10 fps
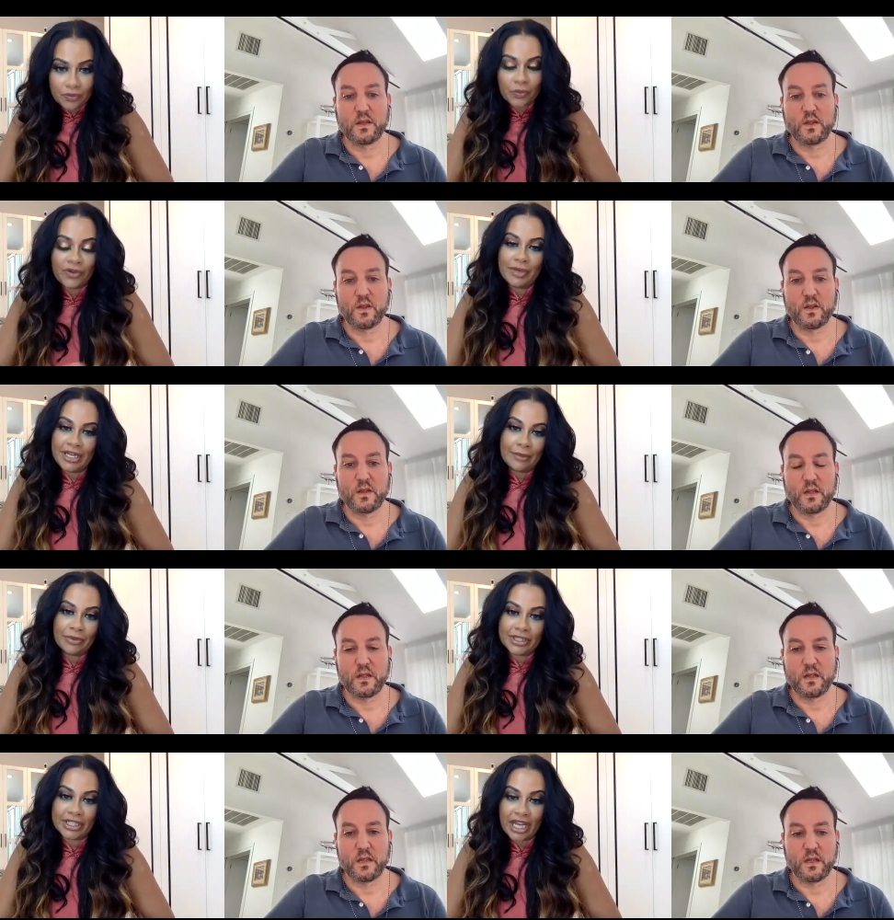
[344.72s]
Speaker 1: we've been
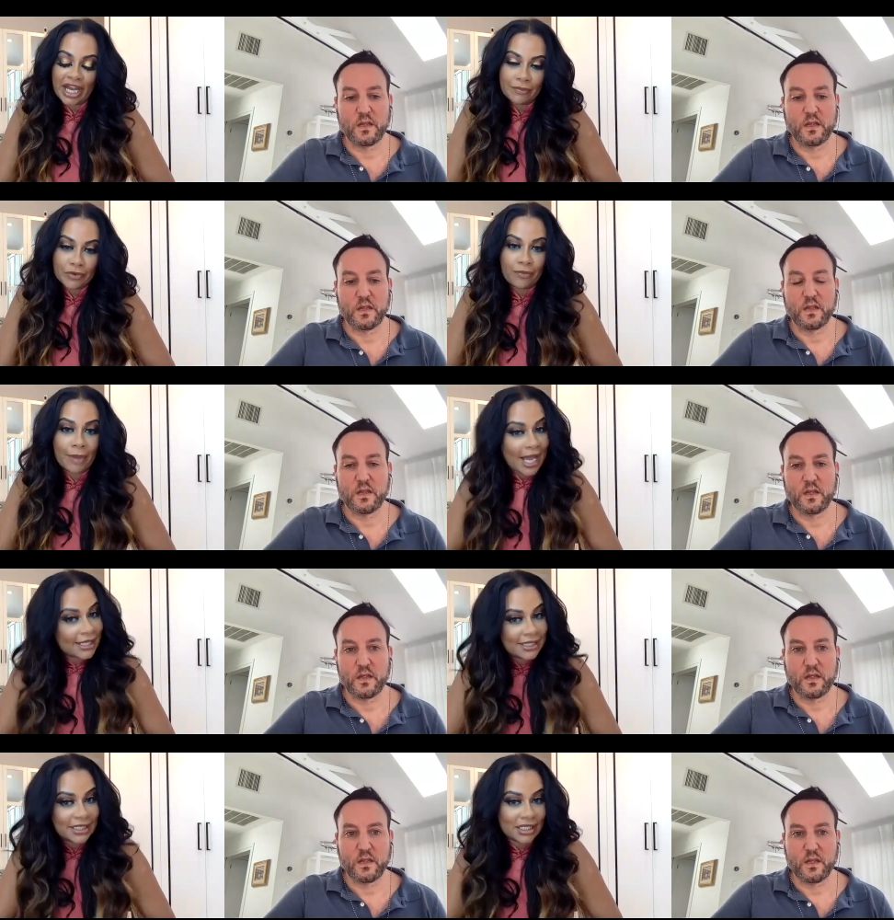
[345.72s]
able to kind of move
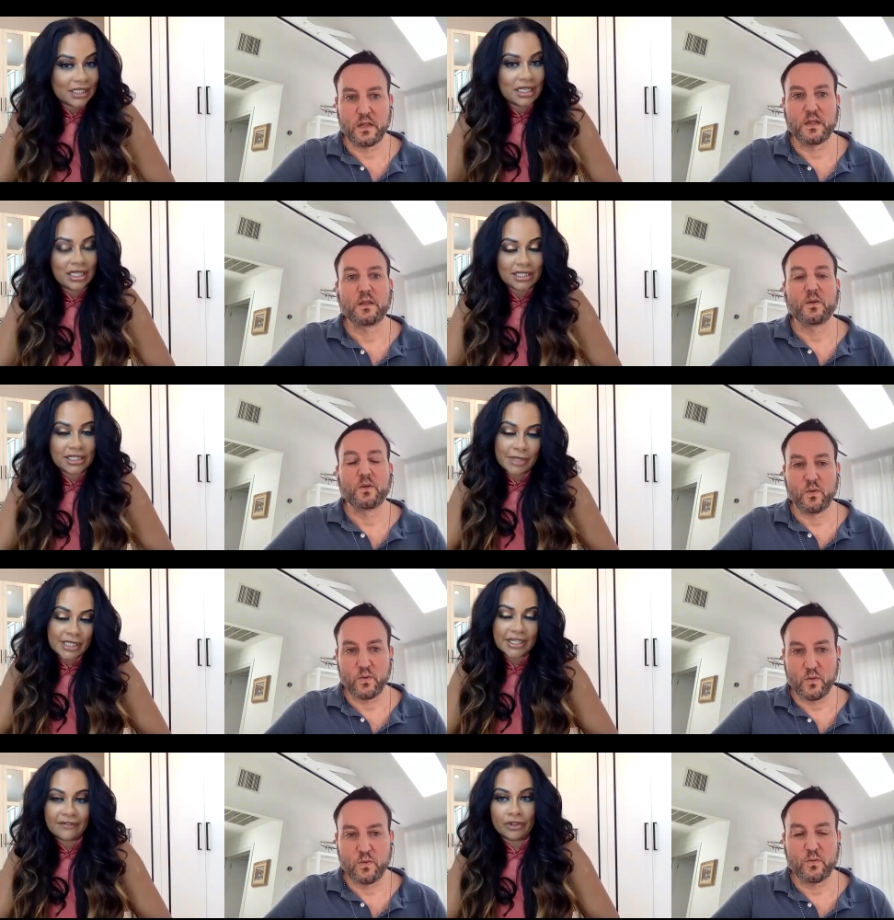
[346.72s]
past it. And it's been
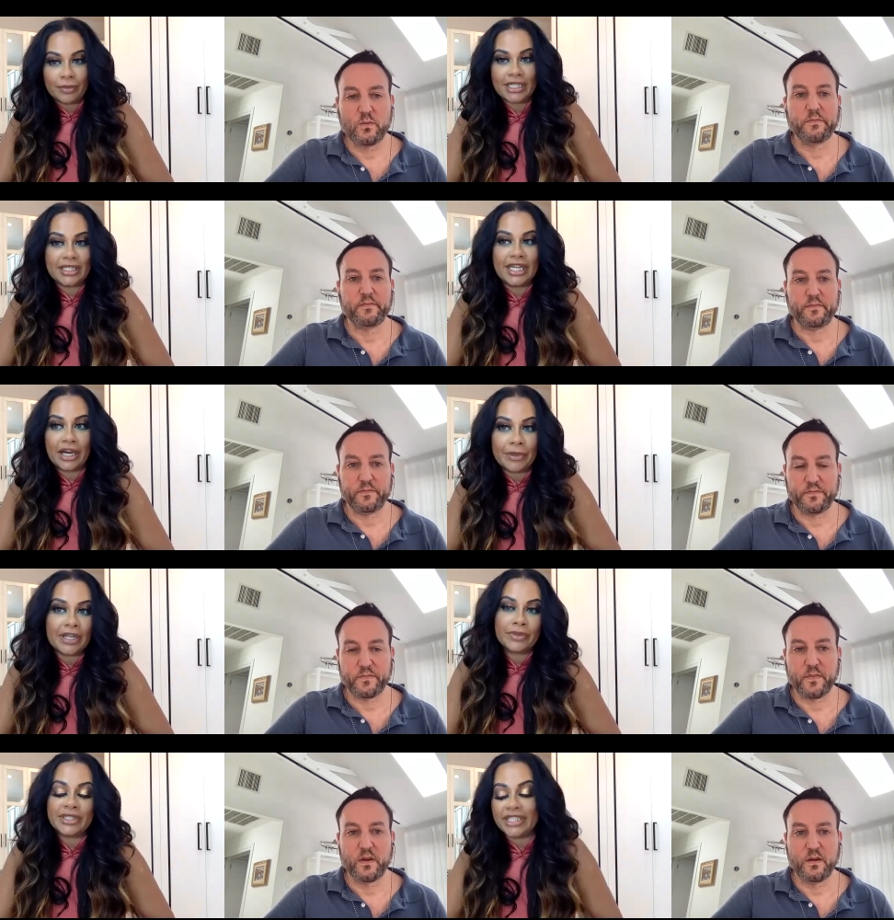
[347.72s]
several months now, but
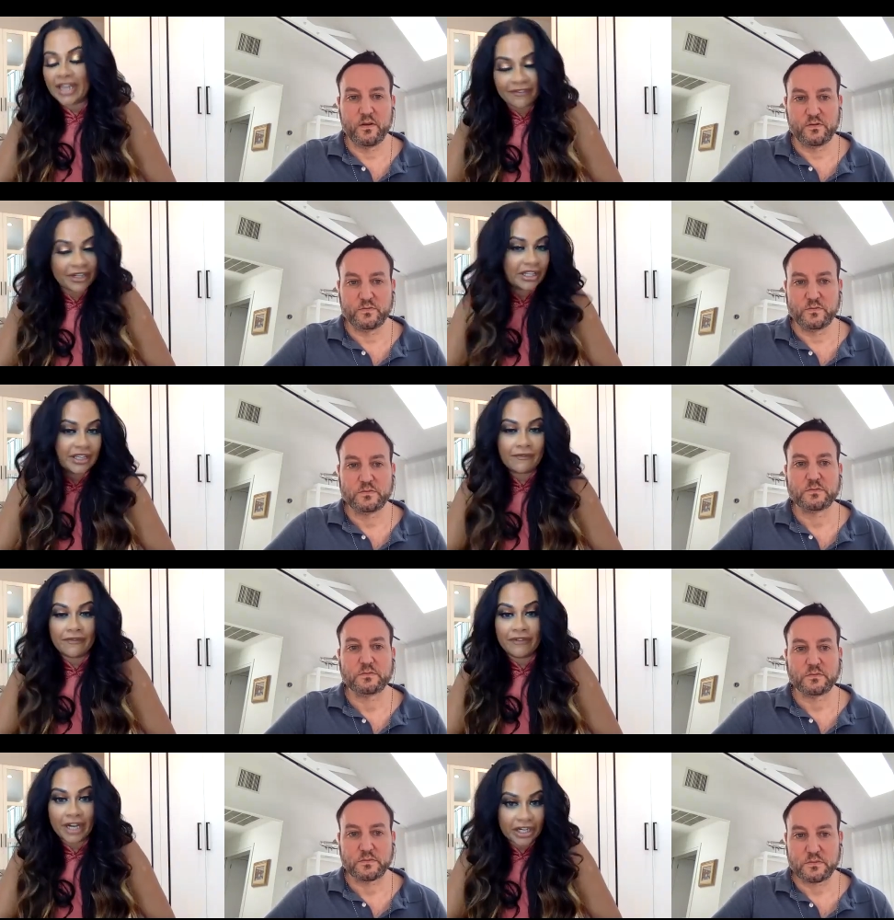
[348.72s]
it was definitely
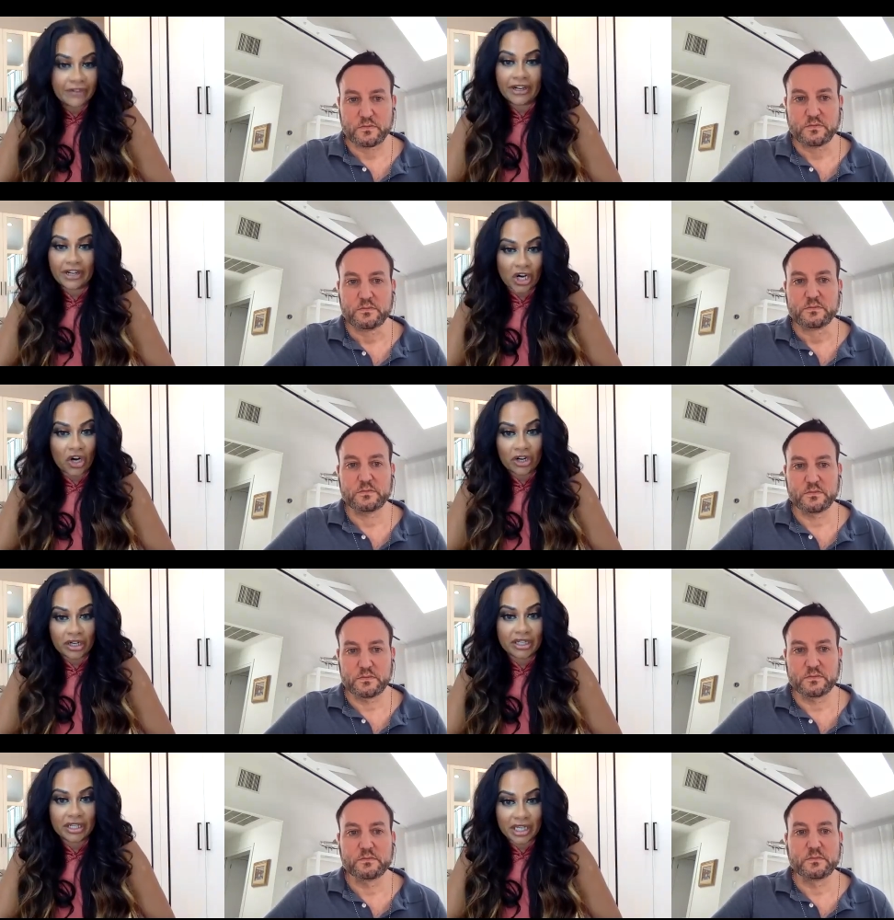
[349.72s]
very, very
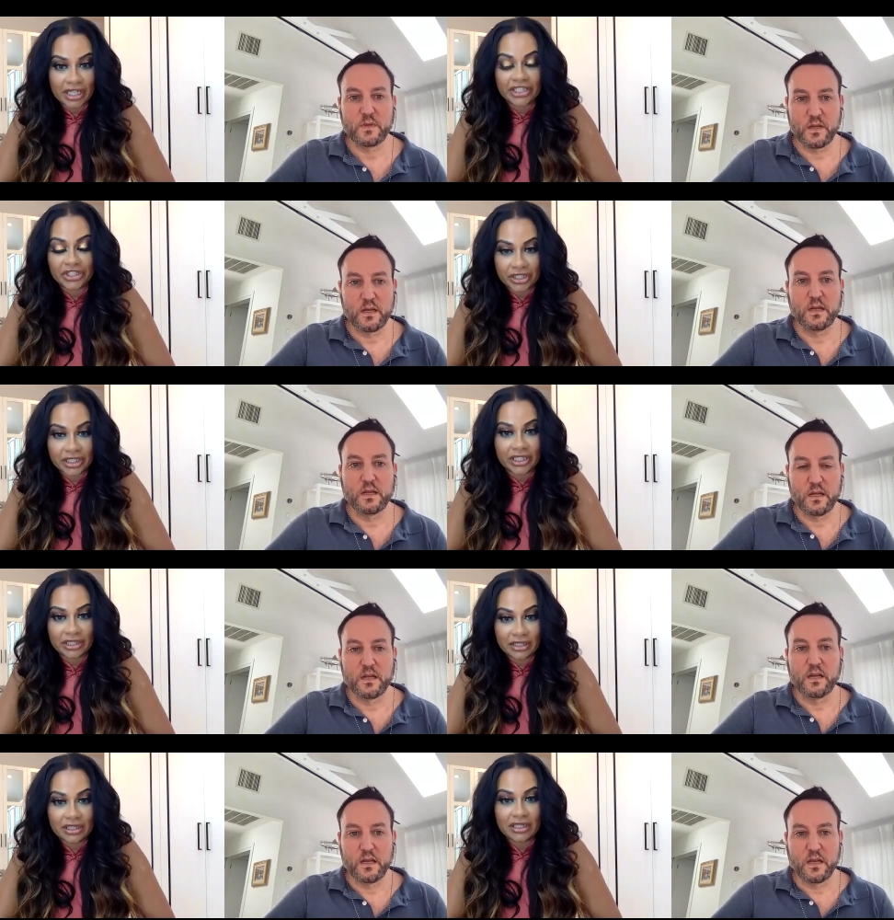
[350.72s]
Speaker 2: hard initially.
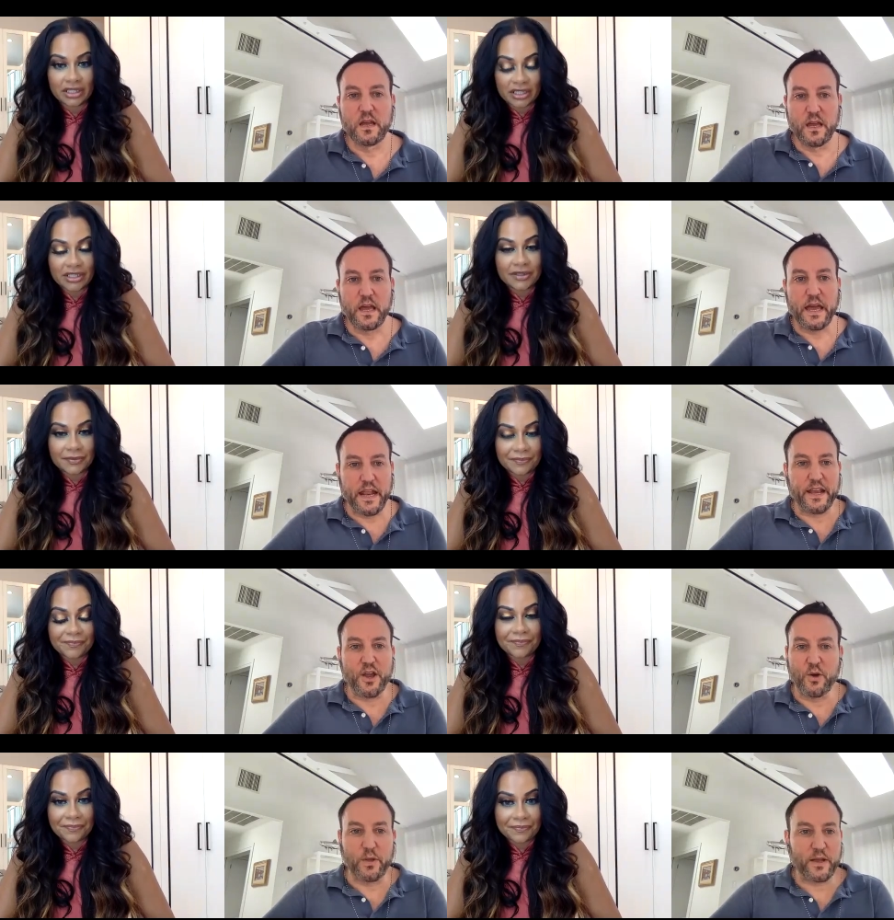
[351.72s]
And I
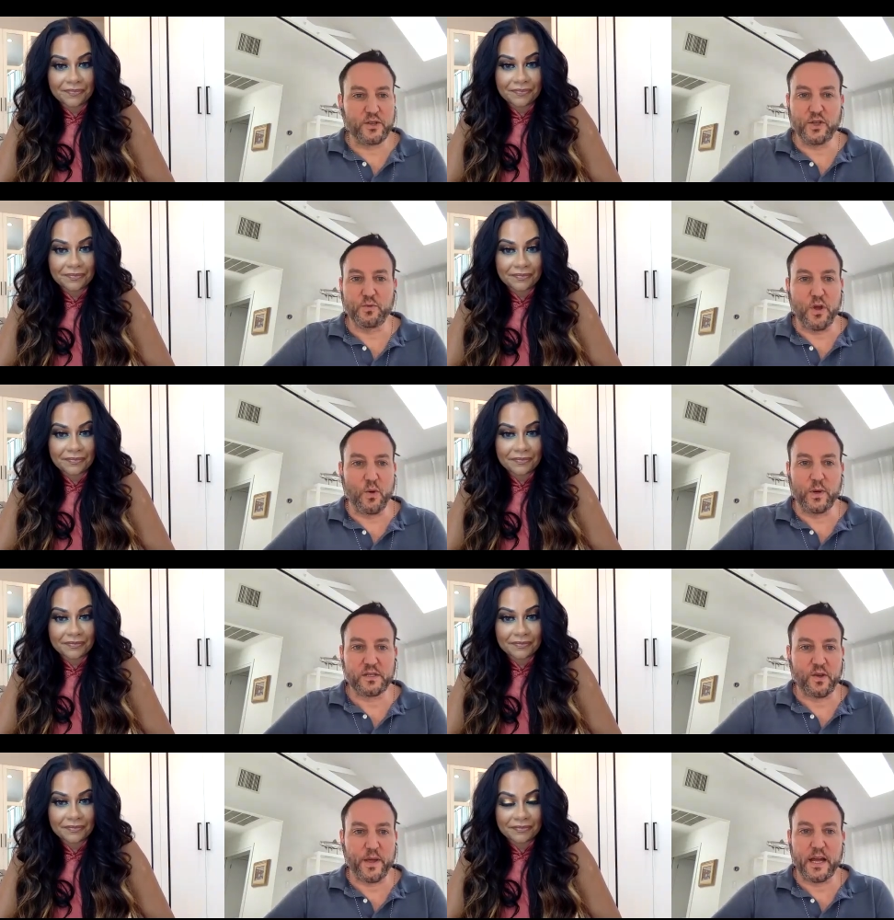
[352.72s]
know, like, do you know
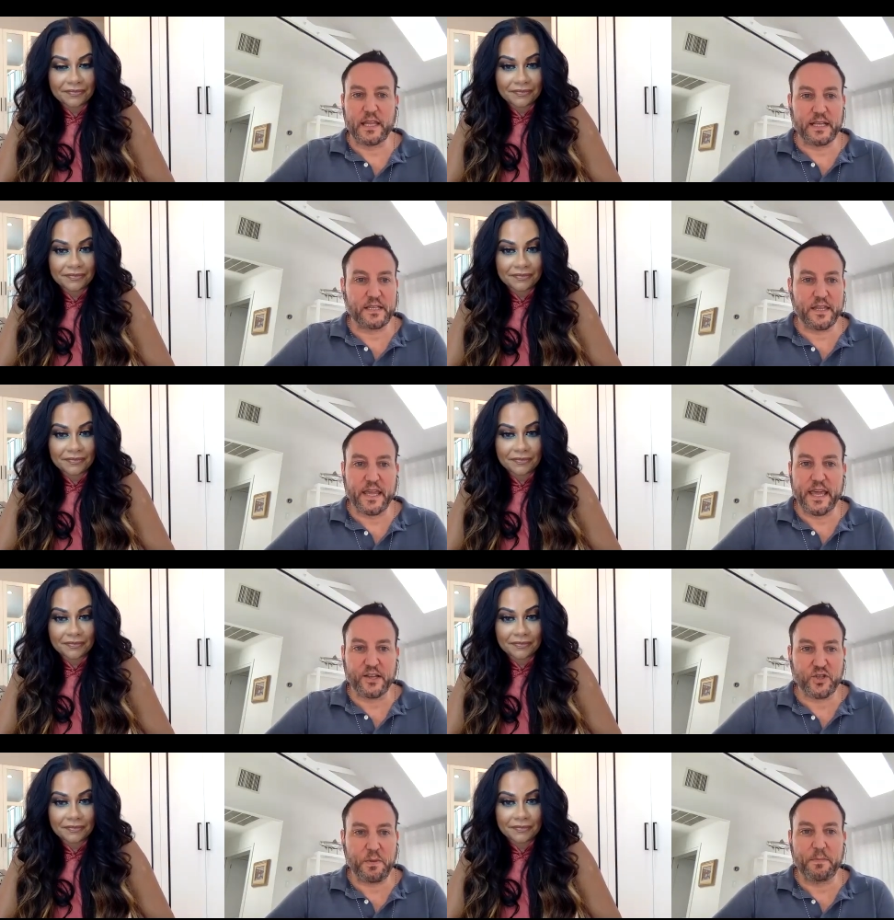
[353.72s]
what's going on? Like, did they
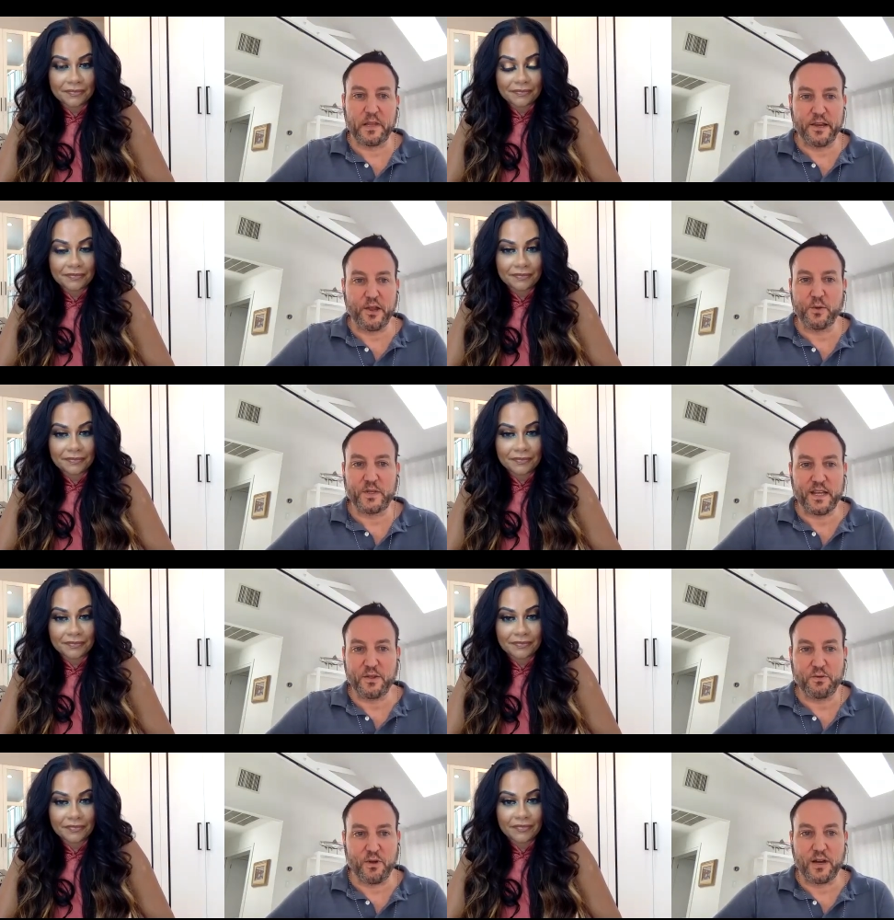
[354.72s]
catch the people? I know you
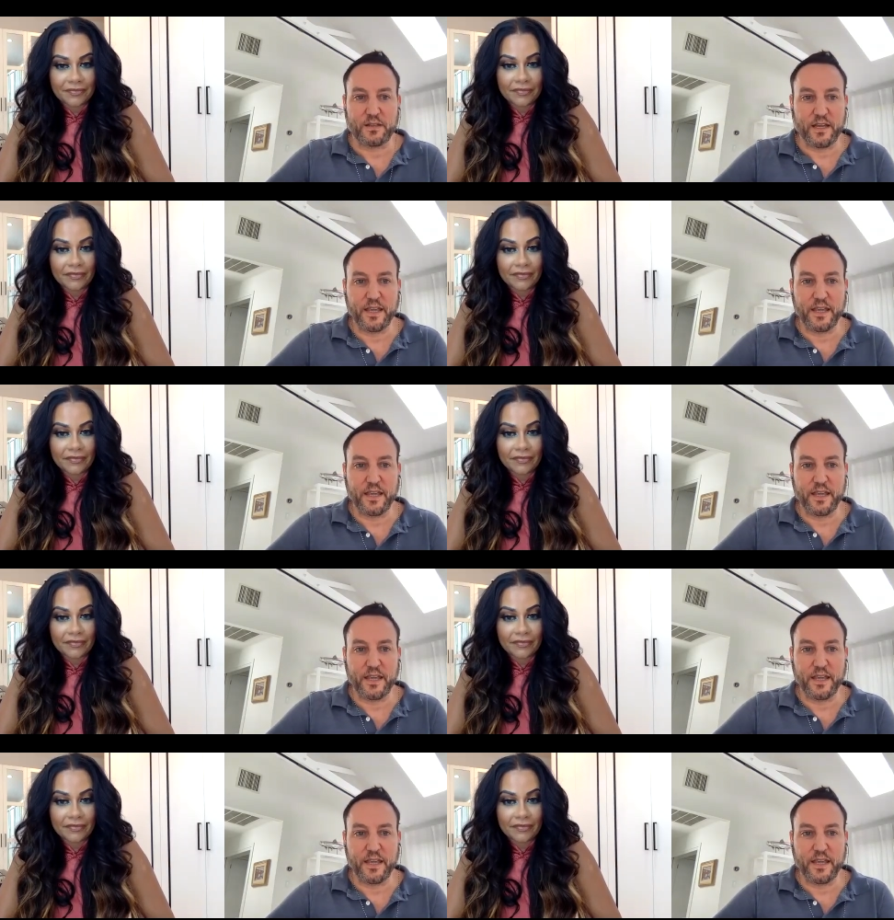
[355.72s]
said you thought